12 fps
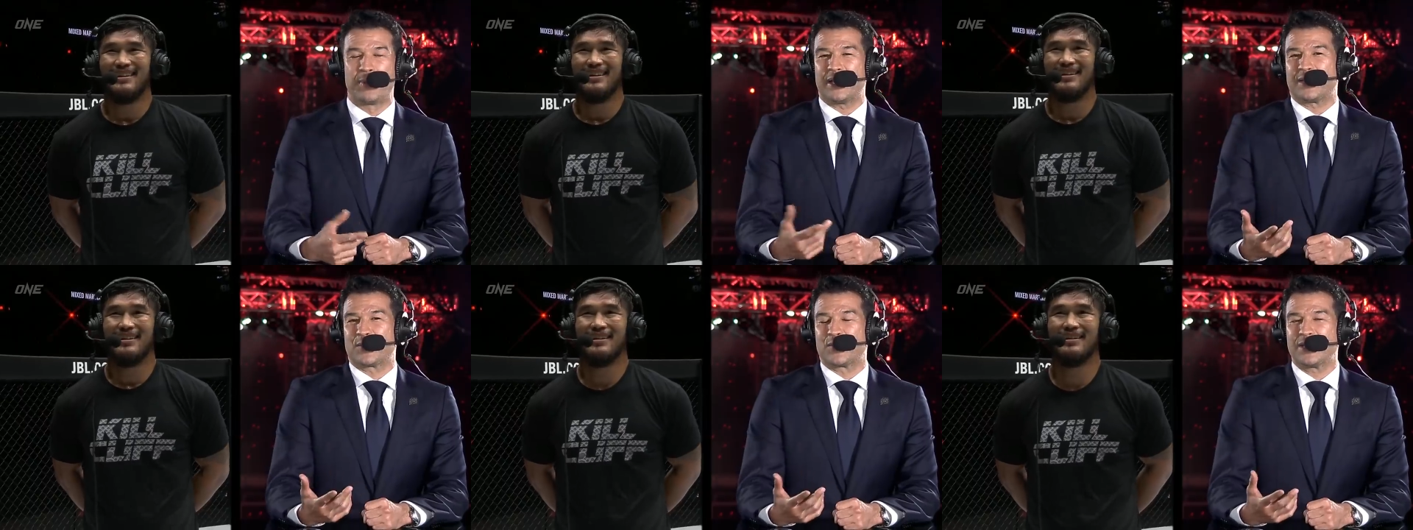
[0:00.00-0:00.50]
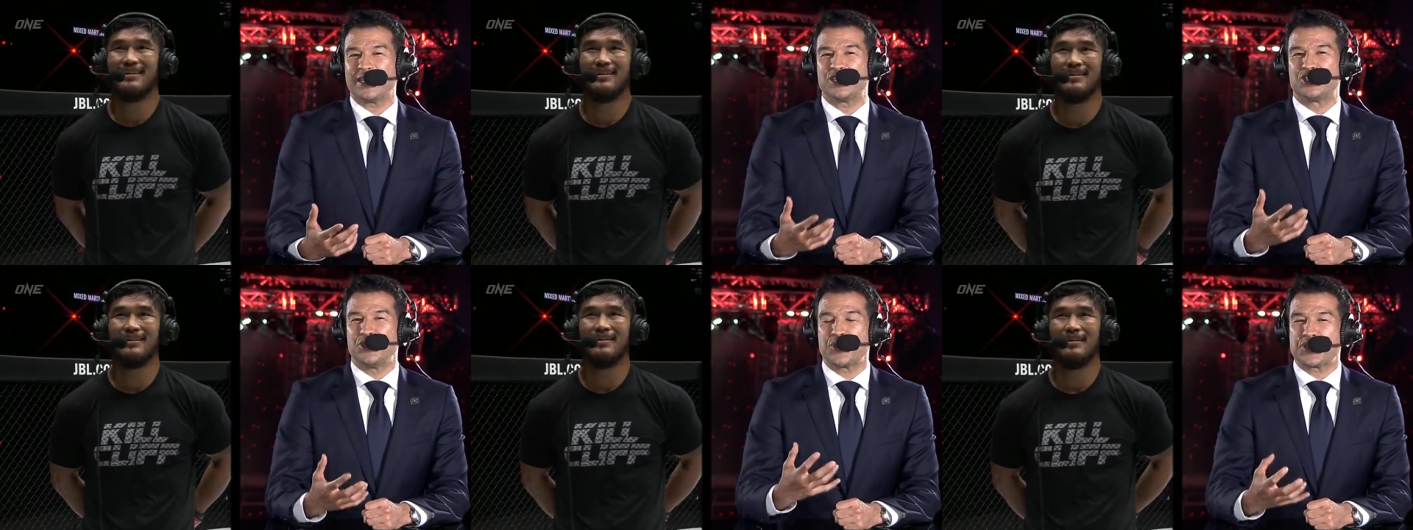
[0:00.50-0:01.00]
Speaker 1: But
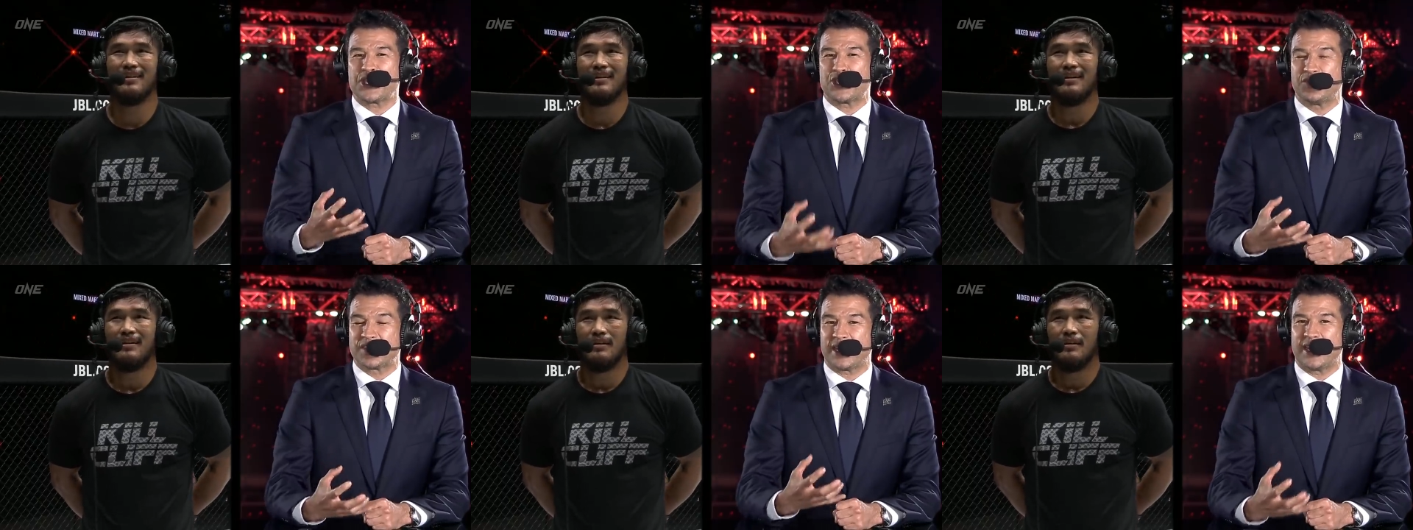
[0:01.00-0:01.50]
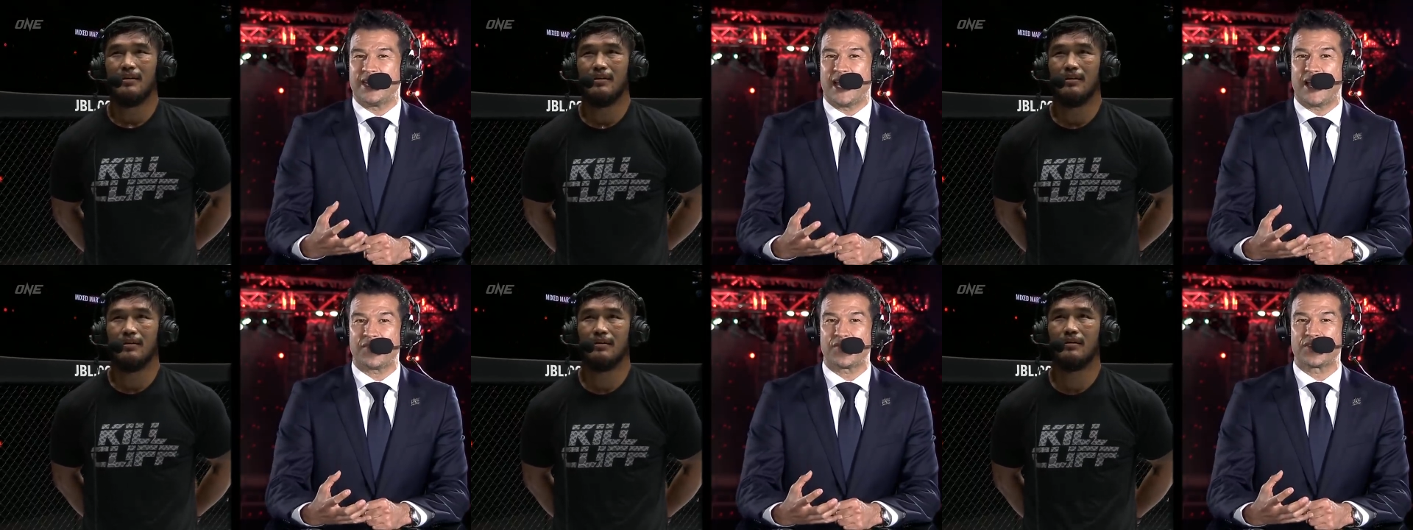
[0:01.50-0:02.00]
really, do you think you've done
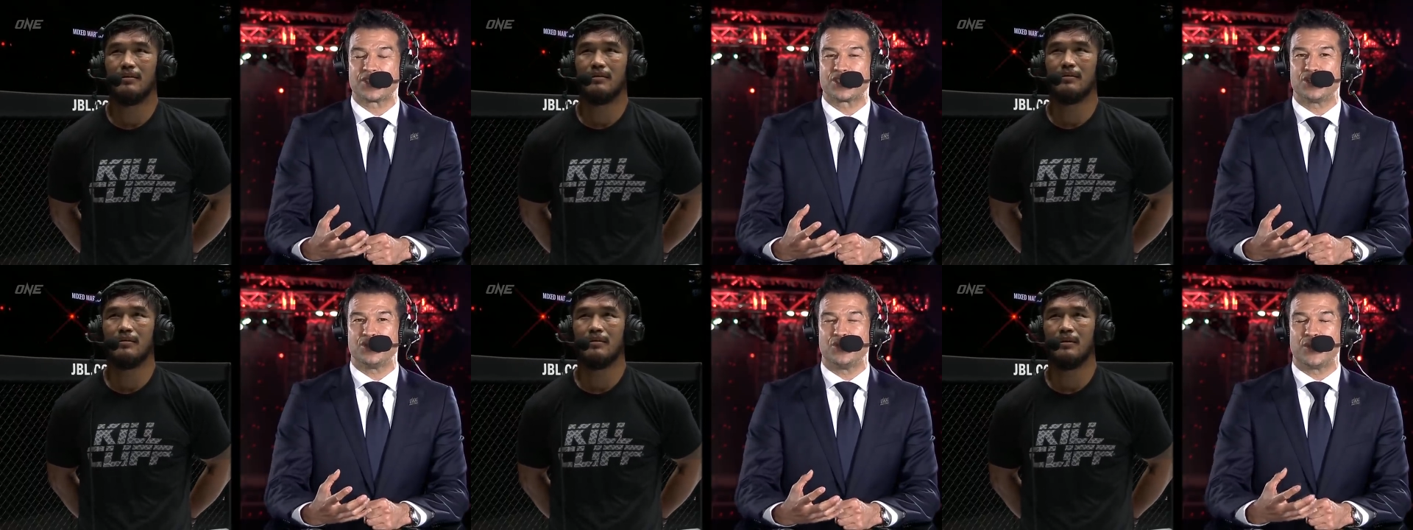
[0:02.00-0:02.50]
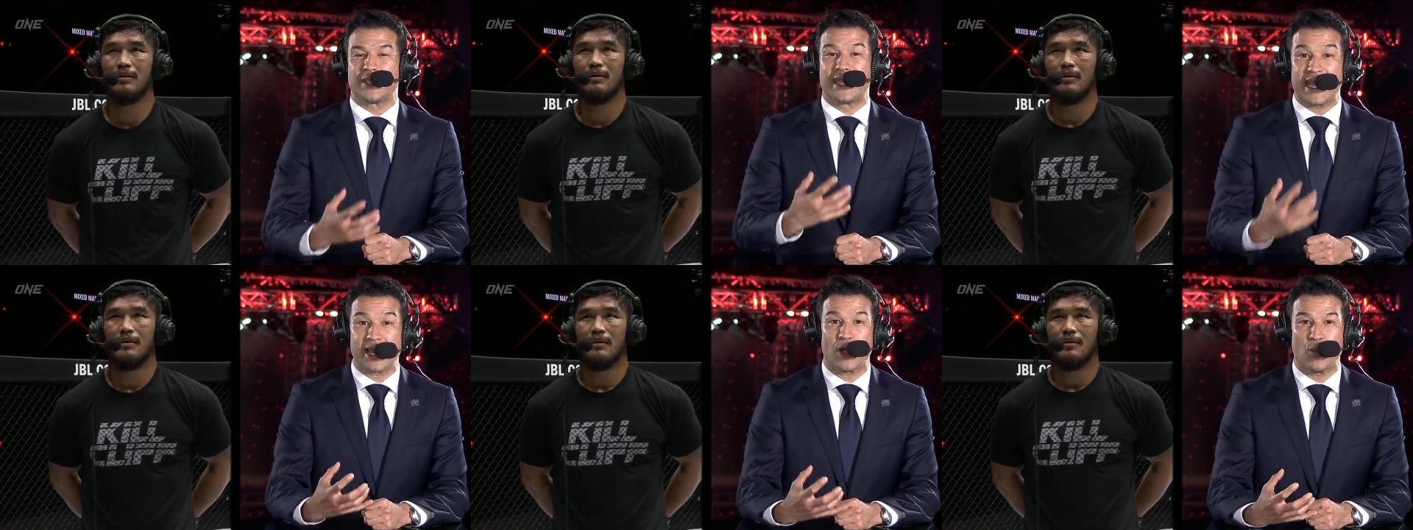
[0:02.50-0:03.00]
enough to
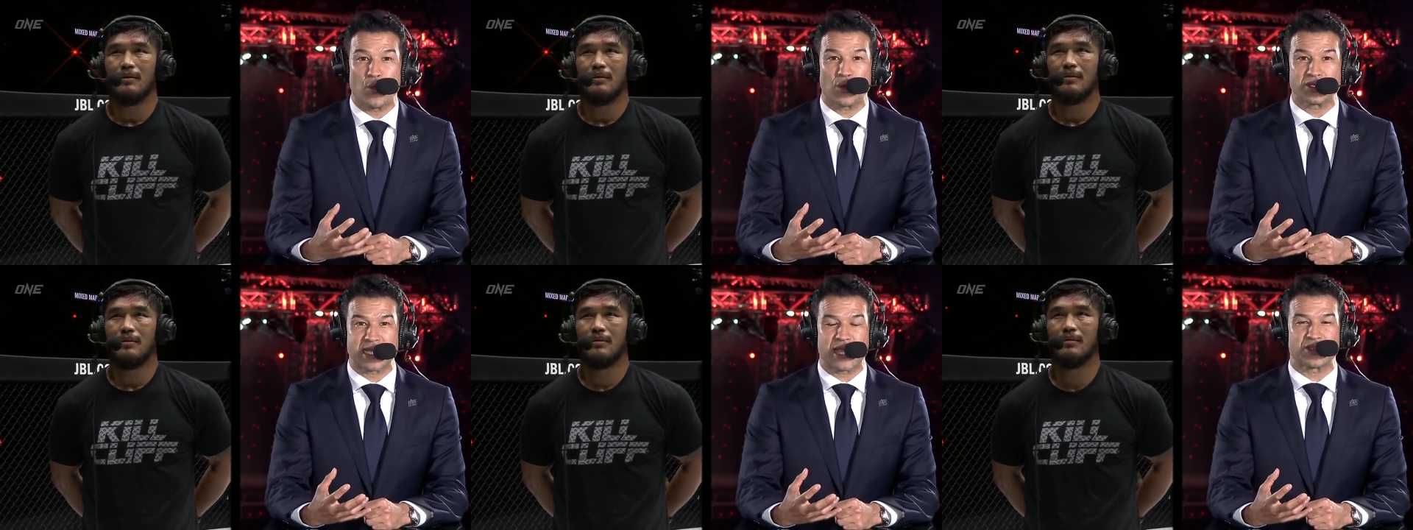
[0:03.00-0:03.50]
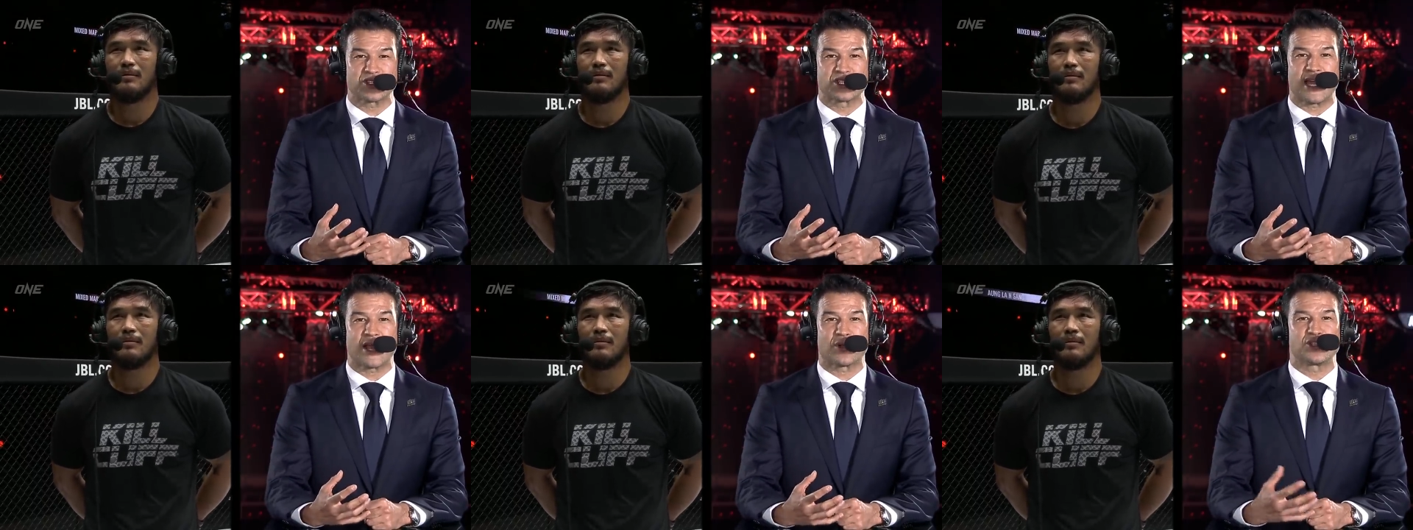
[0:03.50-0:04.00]
get a world title
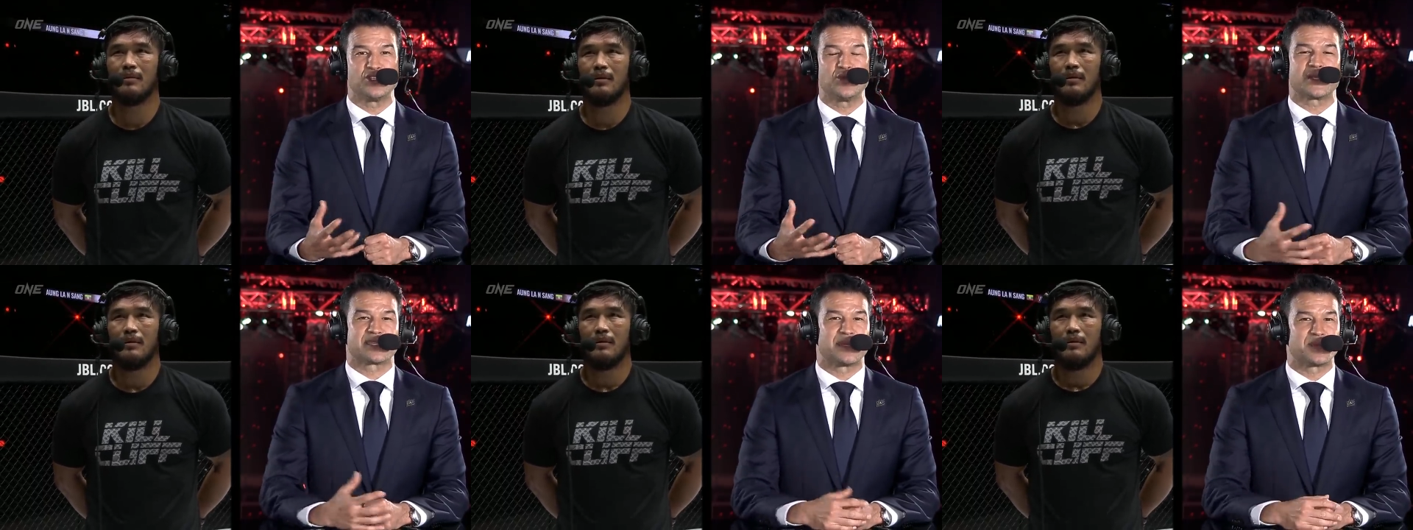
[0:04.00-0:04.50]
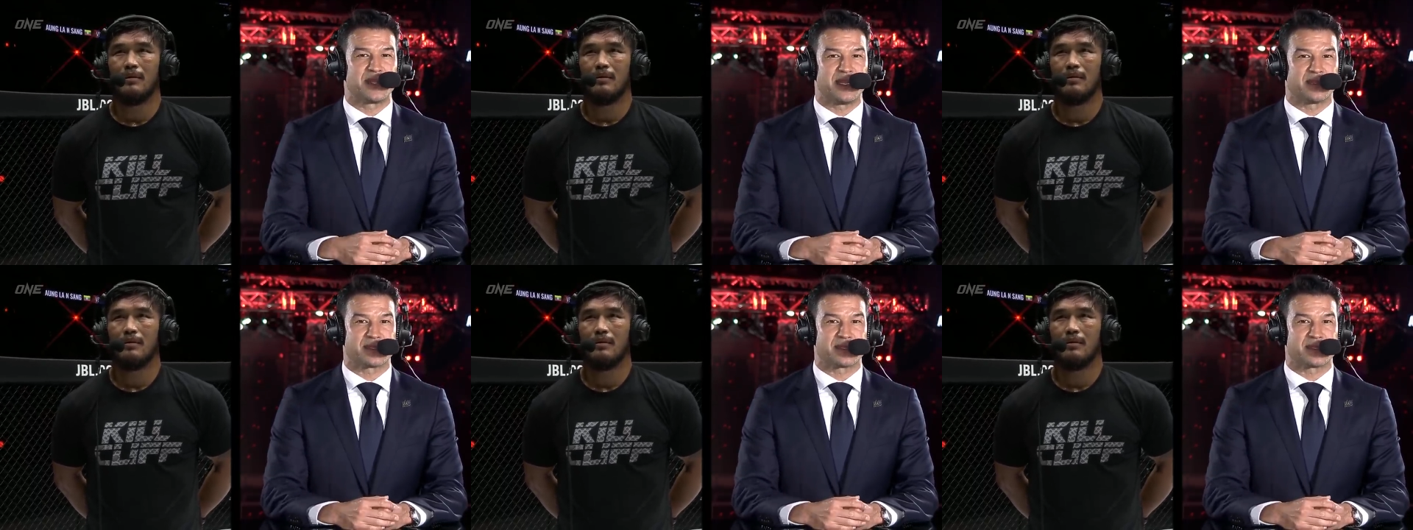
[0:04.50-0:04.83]
shot, or do you want something